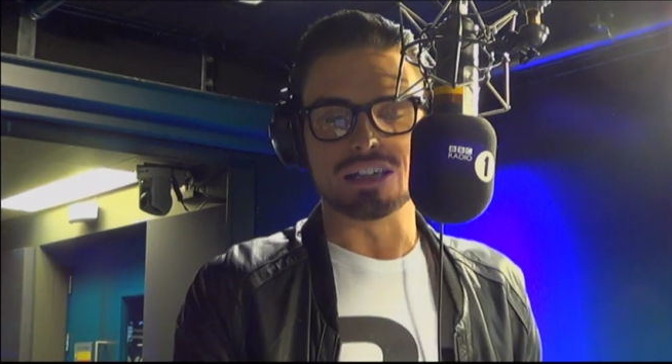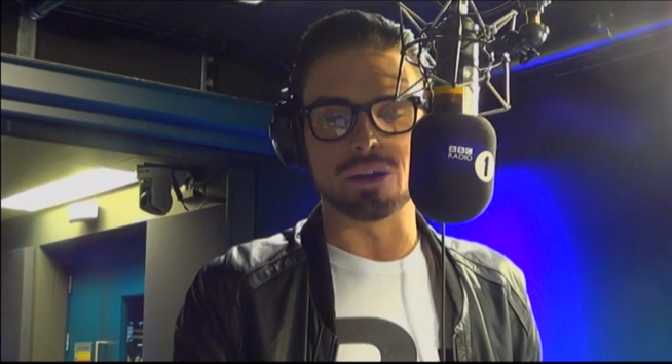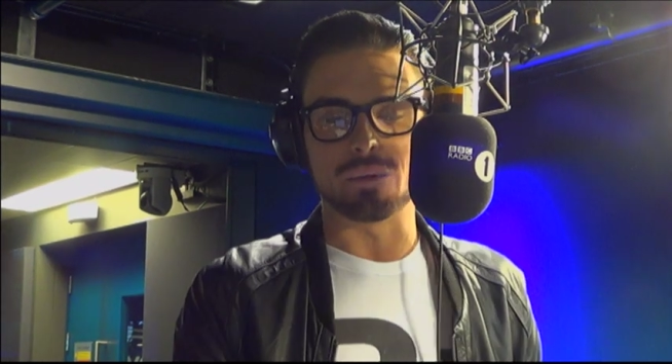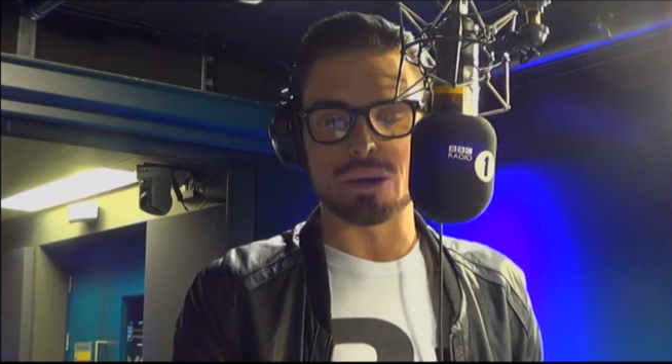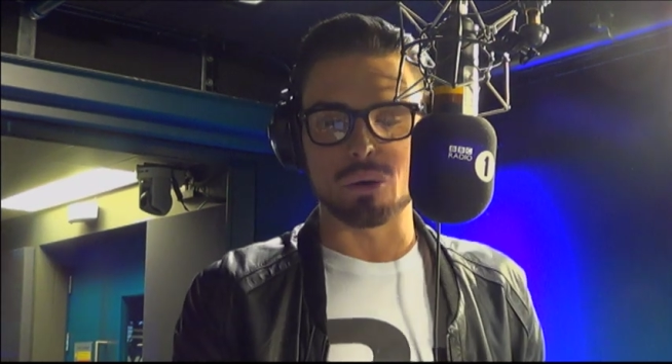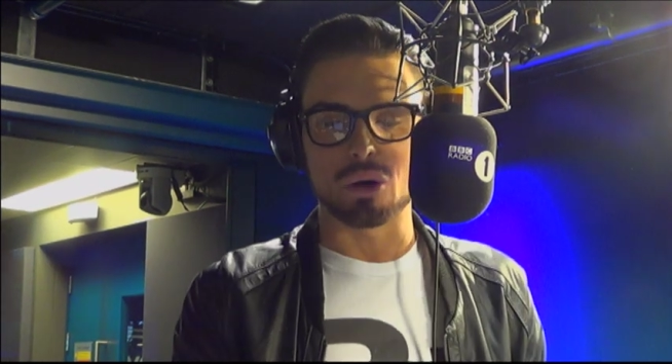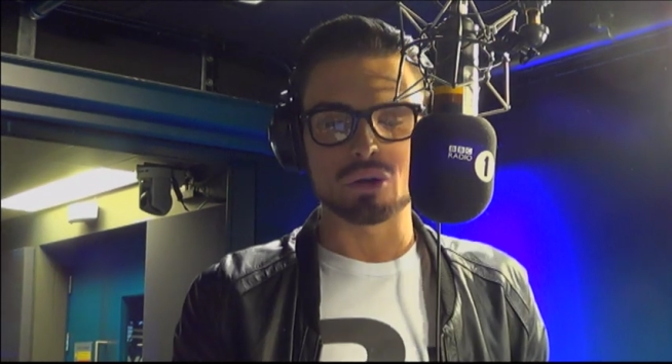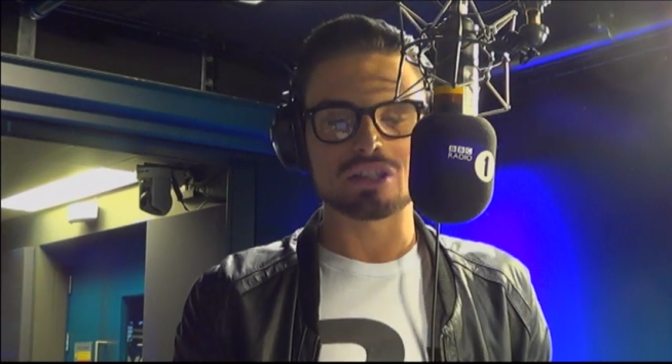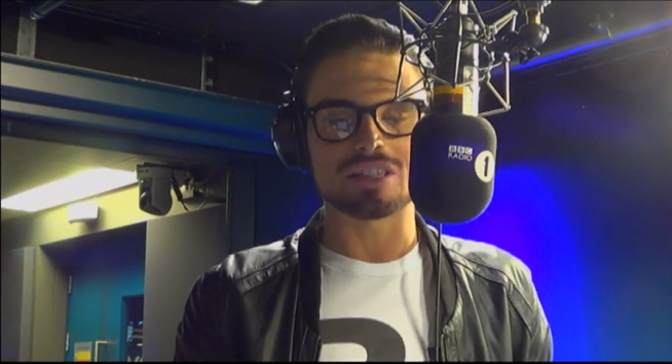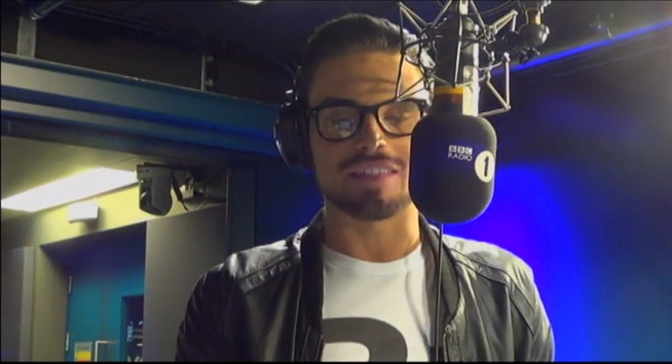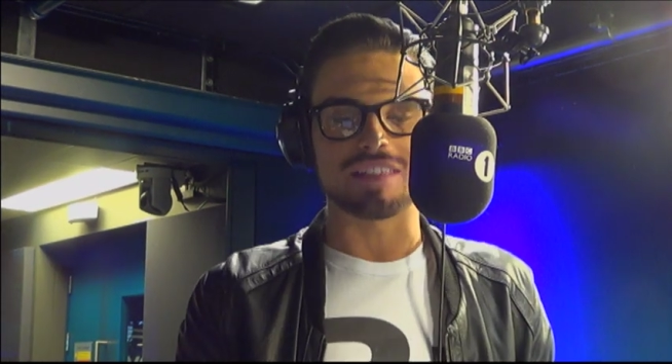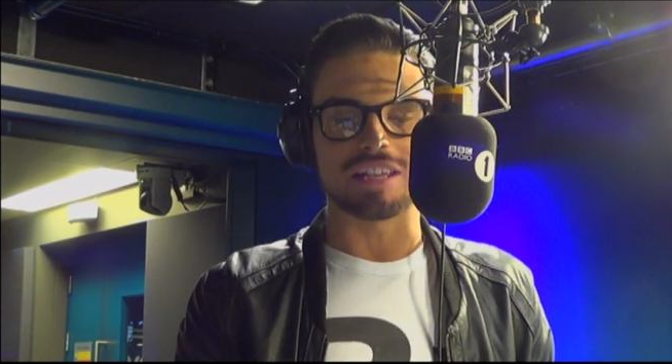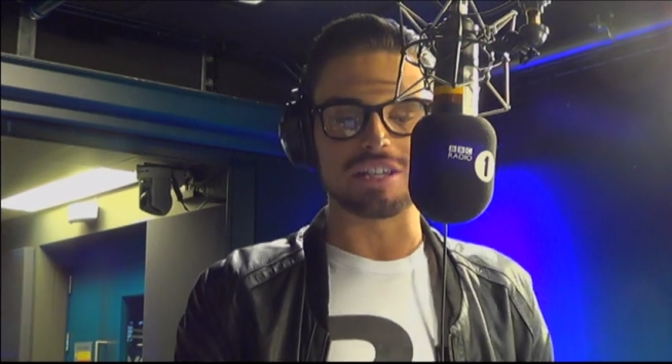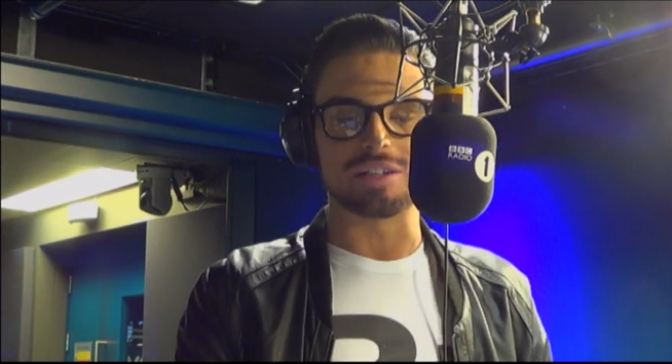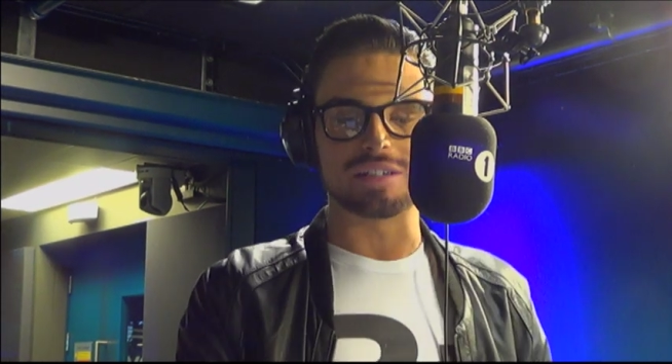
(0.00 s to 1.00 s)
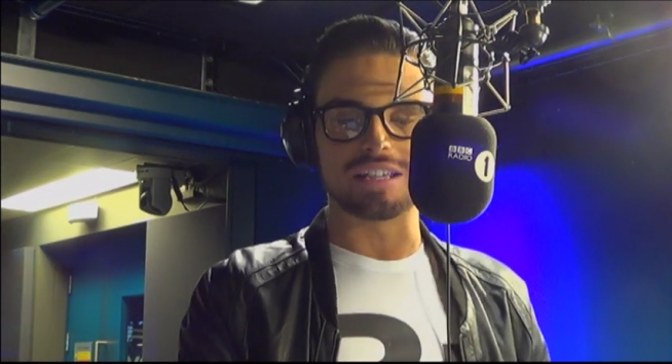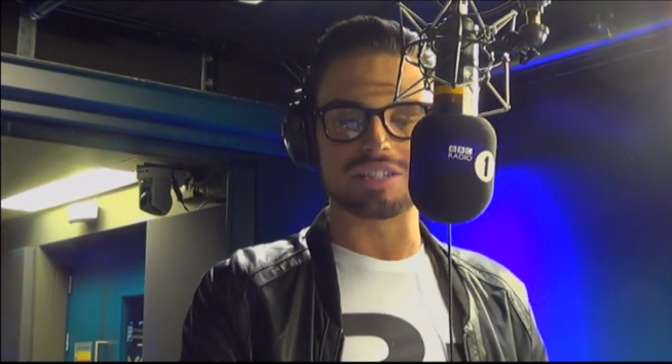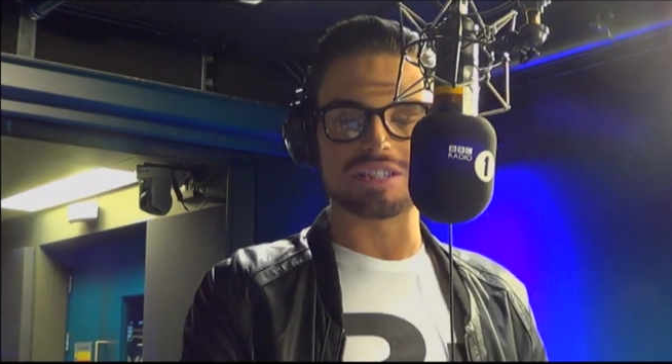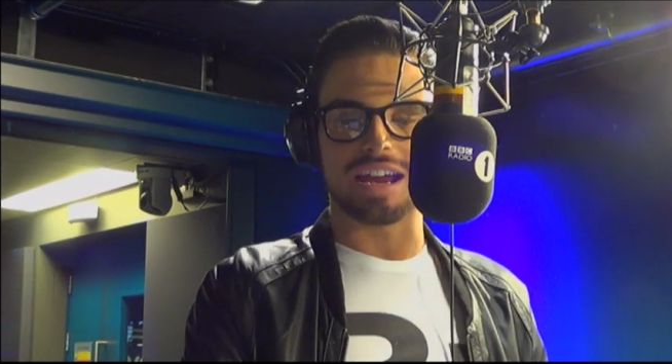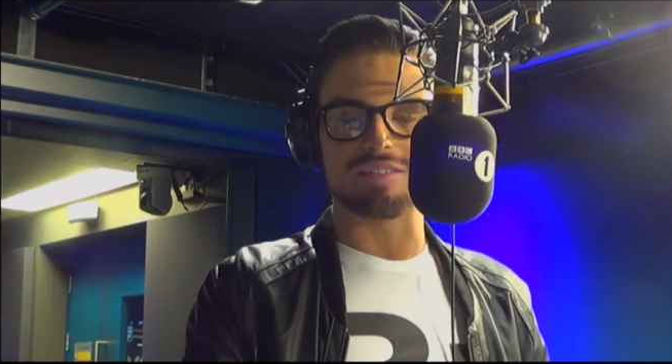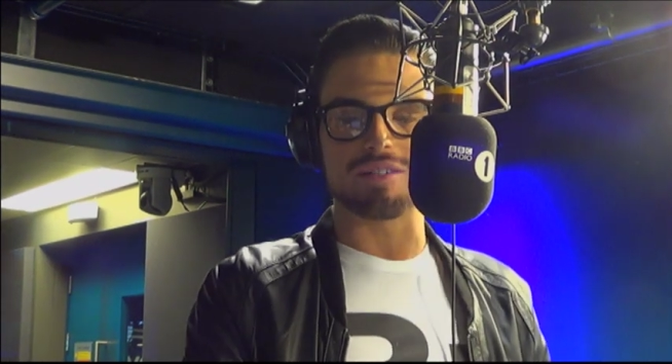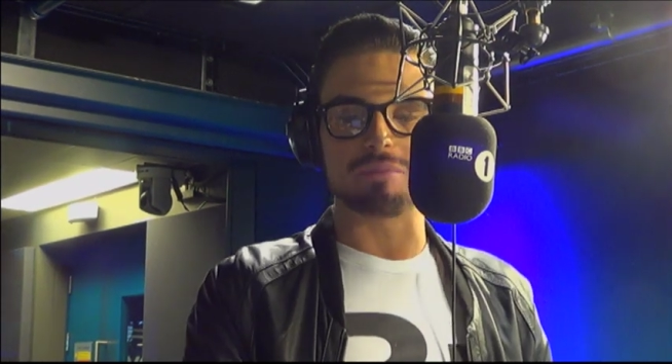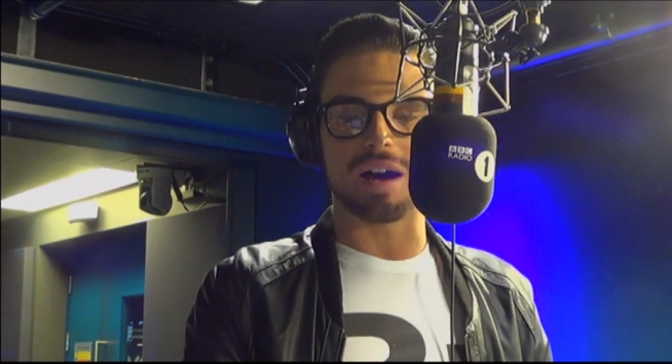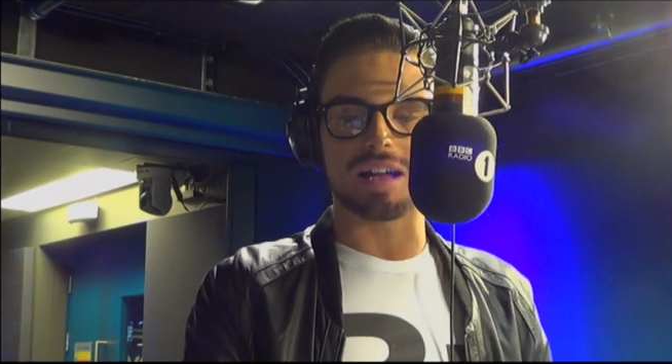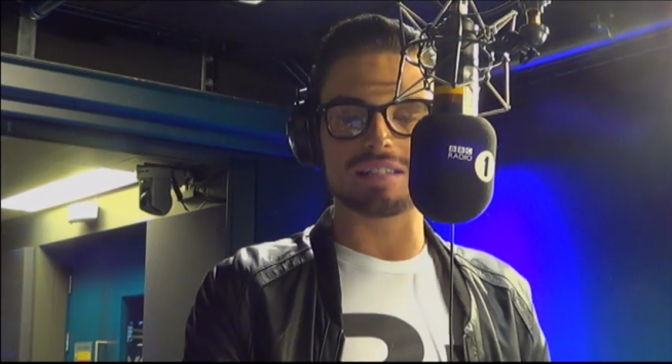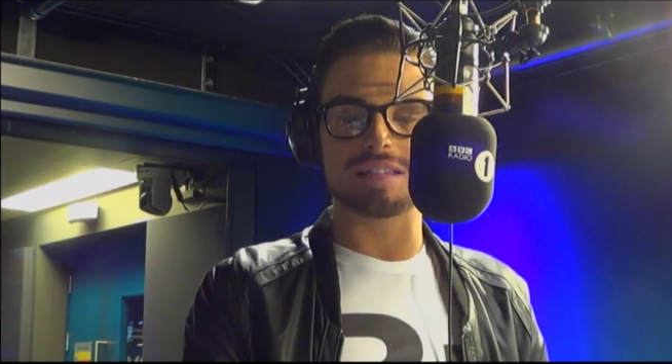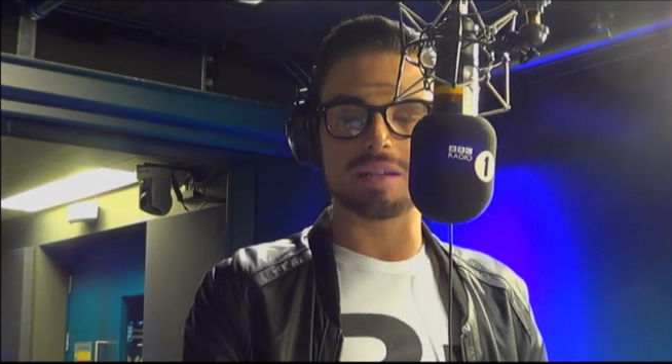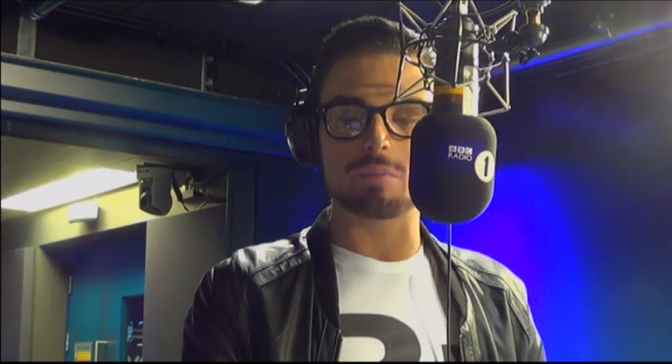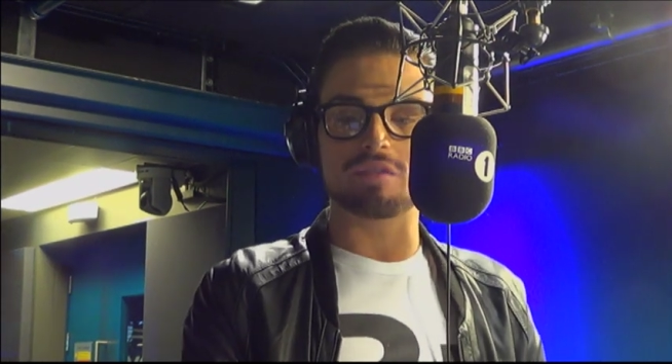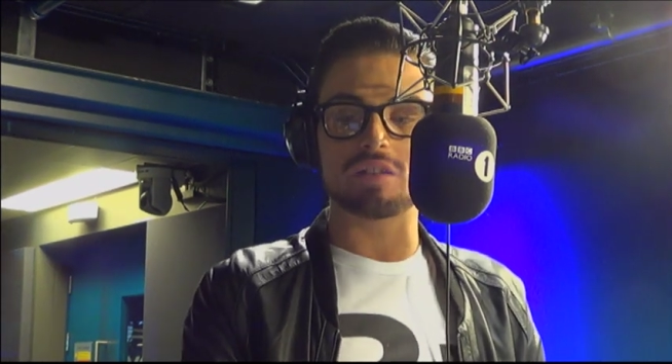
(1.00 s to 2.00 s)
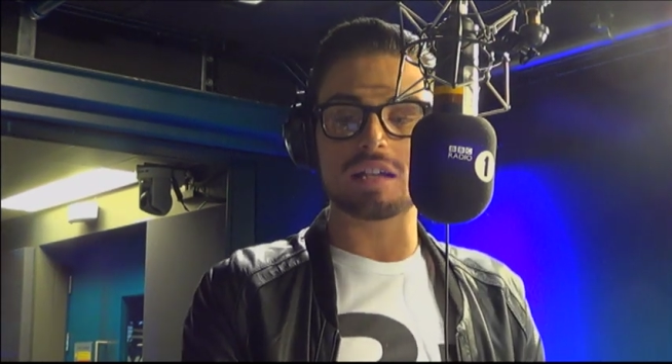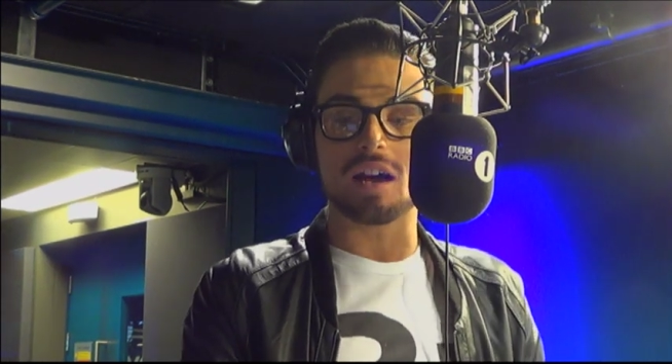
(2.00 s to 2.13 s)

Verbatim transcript: Louis Walsh said that Union J reminded him of a